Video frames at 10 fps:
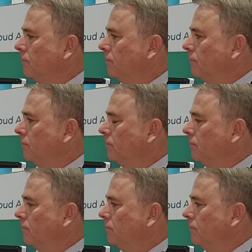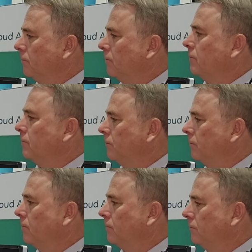
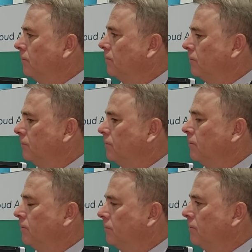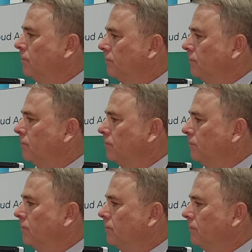
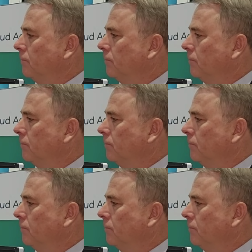This person isn't speaking.